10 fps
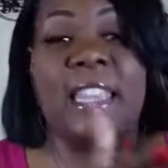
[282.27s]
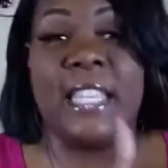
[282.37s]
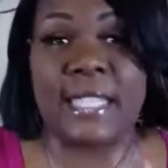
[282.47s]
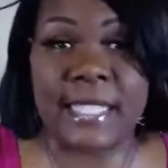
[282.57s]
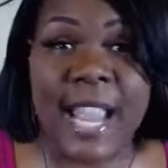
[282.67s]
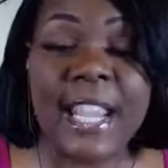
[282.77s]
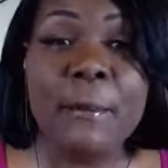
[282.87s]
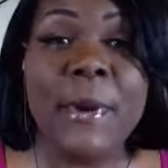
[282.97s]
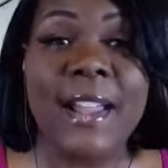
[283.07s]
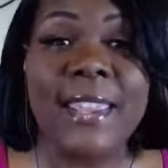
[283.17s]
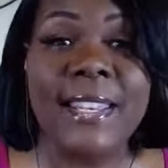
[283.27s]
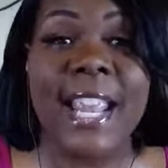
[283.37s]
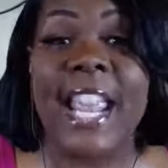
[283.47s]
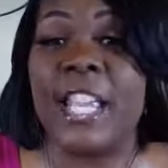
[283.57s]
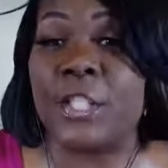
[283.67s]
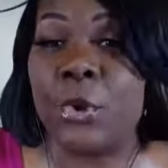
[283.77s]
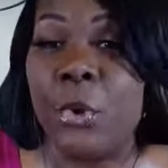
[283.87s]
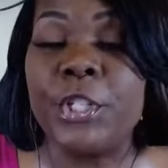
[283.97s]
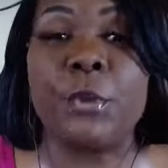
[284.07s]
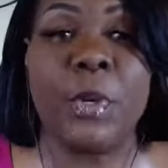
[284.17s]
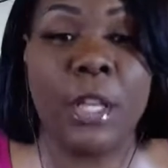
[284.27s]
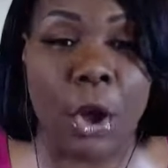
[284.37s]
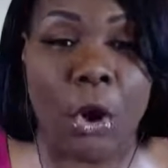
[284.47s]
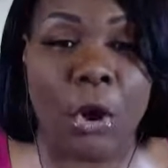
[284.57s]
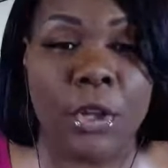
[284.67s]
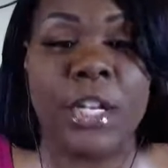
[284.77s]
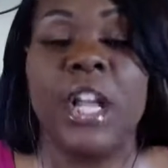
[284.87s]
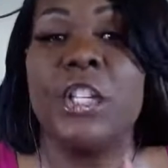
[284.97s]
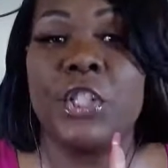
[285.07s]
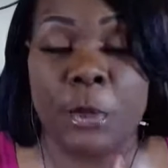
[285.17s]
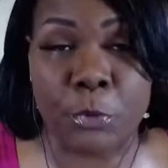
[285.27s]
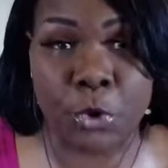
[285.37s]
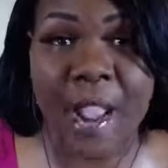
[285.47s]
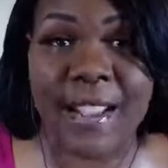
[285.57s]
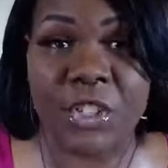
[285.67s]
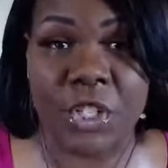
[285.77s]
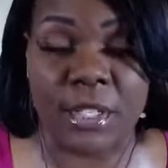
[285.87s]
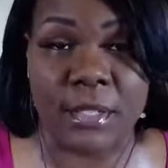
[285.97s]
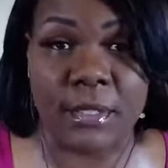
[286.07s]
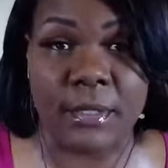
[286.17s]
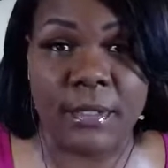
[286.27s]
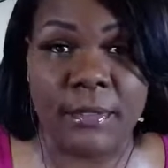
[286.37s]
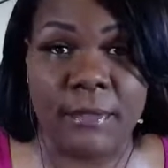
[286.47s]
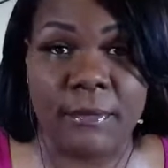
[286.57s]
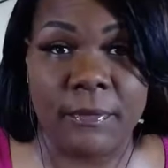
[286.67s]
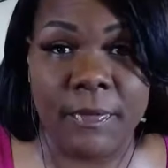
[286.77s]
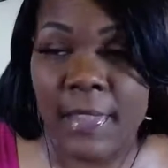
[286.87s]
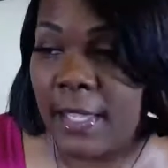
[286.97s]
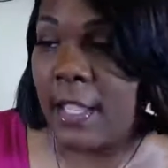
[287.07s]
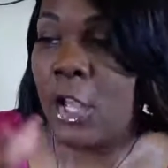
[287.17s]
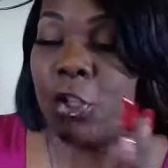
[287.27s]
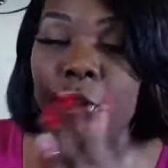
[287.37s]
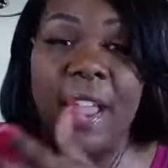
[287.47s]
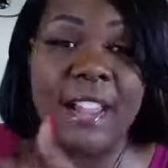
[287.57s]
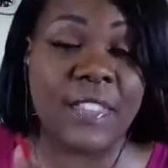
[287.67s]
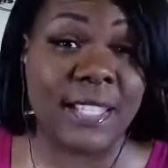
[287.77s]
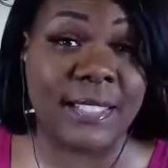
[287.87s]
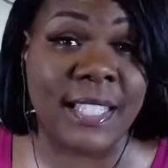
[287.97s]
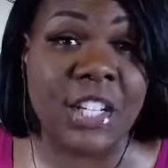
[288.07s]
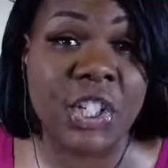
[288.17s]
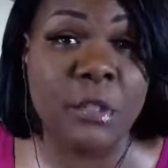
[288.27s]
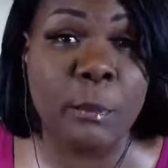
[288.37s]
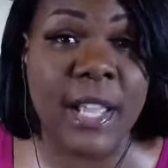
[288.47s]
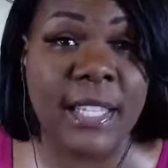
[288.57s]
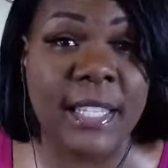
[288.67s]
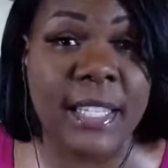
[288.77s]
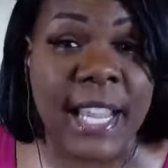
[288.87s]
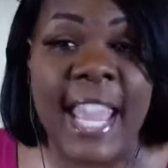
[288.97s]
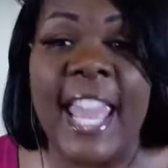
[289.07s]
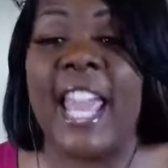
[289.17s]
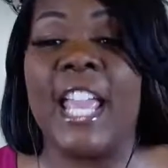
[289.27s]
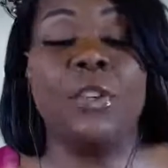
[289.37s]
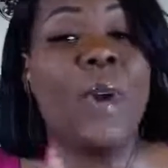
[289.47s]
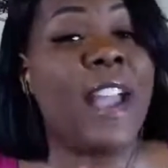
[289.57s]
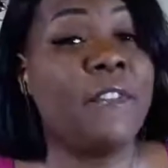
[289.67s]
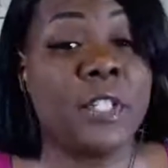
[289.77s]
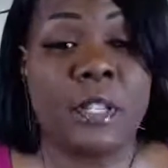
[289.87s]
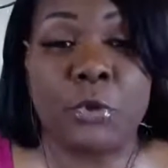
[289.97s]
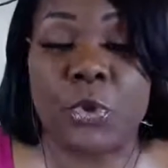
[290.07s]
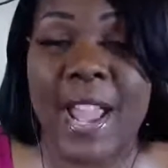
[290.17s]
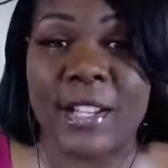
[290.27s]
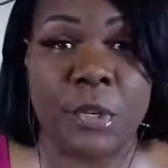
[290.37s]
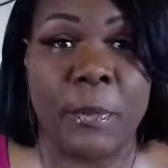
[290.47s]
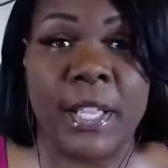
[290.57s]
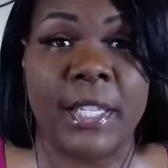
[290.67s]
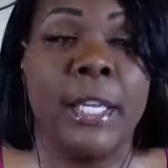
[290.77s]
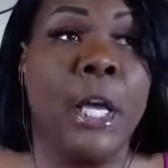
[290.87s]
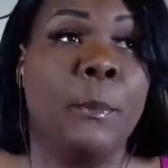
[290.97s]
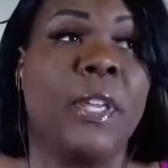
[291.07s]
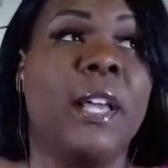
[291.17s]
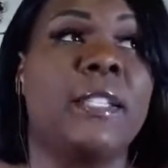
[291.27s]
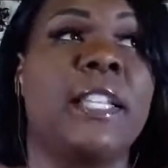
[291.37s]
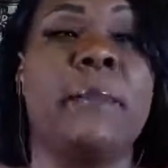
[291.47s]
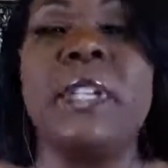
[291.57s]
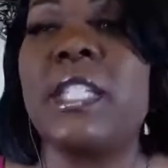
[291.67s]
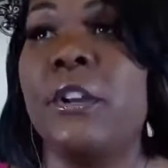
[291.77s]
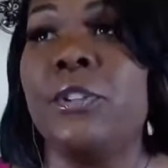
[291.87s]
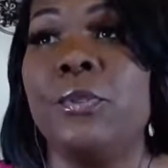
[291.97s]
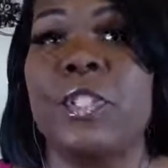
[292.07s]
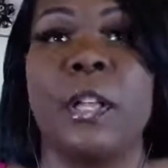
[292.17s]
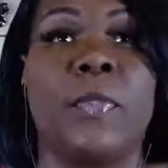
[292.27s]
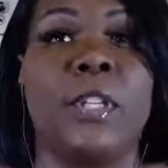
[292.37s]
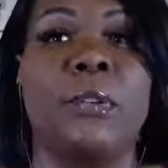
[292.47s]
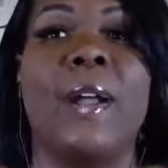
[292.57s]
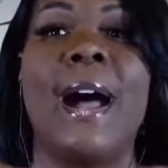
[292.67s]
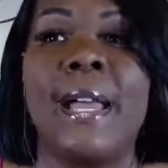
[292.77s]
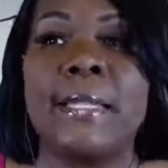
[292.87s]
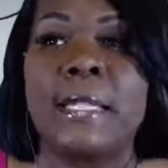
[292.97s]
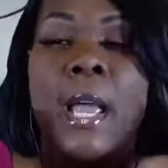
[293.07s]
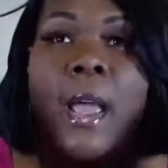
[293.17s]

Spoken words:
The second bucket is going to be called subtraction. You have the addition bucket and you have the subtraction bucket. Because let me tell you something, you guys.